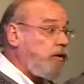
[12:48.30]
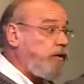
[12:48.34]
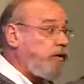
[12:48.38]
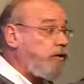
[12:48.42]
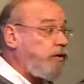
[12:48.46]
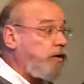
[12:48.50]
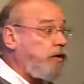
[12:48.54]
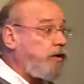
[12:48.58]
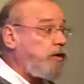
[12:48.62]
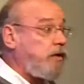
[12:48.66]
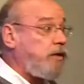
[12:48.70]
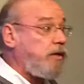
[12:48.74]
Lord
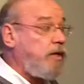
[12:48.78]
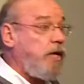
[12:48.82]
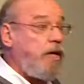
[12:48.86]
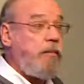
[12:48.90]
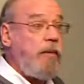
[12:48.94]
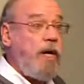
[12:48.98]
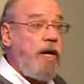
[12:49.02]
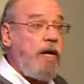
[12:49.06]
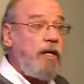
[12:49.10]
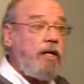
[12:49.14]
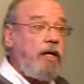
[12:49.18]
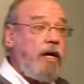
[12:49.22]
Jesus,
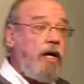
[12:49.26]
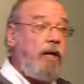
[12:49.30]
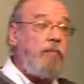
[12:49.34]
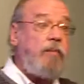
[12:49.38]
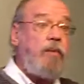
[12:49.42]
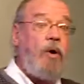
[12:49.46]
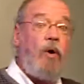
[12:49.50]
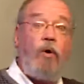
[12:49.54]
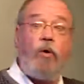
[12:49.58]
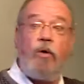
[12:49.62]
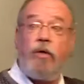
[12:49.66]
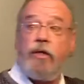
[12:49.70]
come. Come
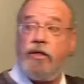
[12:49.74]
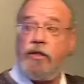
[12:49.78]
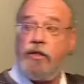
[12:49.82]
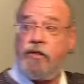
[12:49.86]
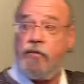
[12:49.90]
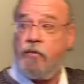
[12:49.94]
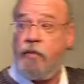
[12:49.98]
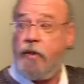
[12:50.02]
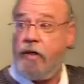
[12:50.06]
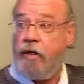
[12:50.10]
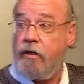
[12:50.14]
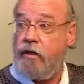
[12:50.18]
Holy
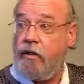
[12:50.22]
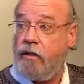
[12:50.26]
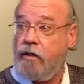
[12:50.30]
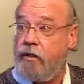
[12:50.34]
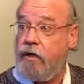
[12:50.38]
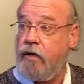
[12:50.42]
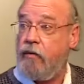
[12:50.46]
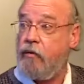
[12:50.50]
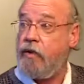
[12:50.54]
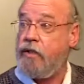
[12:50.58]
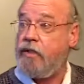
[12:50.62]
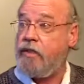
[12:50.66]

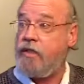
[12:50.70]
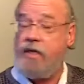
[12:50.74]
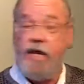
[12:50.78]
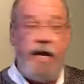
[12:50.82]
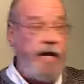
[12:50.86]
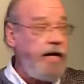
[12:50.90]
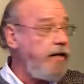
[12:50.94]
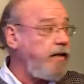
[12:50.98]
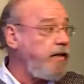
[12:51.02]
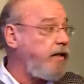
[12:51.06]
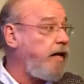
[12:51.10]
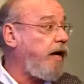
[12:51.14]
Spirit. And we
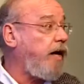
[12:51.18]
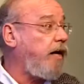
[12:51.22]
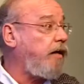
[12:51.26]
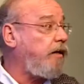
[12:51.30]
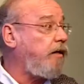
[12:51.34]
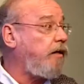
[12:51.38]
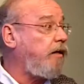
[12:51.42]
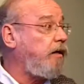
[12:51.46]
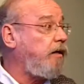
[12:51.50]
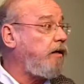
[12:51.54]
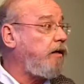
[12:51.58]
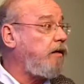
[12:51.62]
sang
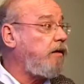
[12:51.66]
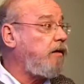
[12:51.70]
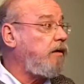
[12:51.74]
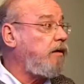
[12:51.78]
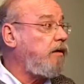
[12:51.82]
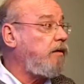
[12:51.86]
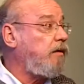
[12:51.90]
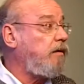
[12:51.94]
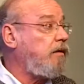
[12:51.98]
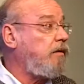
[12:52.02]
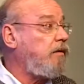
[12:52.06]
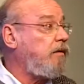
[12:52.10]
that.
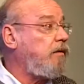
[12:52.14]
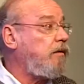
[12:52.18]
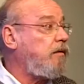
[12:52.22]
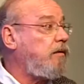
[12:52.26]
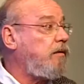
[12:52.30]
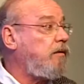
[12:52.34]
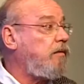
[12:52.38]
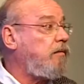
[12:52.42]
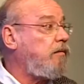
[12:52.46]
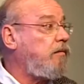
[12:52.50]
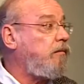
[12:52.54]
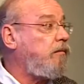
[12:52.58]

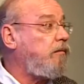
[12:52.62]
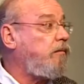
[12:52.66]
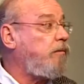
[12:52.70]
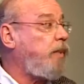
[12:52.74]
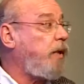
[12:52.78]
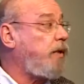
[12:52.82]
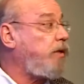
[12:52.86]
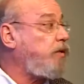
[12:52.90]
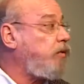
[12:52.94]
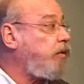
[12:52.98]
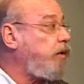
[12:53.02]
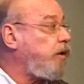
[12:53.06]

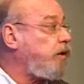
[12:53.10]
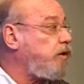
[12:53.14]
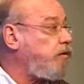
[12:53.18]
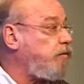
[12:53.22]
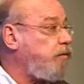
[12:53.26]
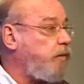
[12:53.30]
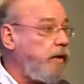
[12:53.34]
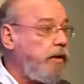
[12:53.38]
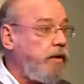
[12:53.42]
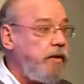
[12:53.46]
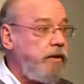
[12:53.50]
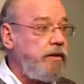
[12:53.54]
But do we
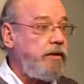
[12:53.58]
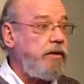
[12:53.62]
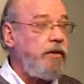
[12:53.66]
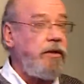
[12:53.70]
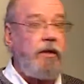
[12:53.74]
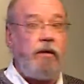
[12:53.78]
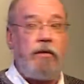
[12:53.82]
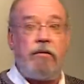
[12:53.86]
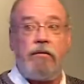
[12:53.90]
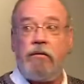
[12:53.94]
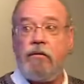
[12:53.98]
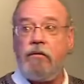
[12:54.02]
experience
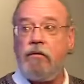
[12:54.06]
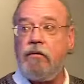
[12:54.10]
it?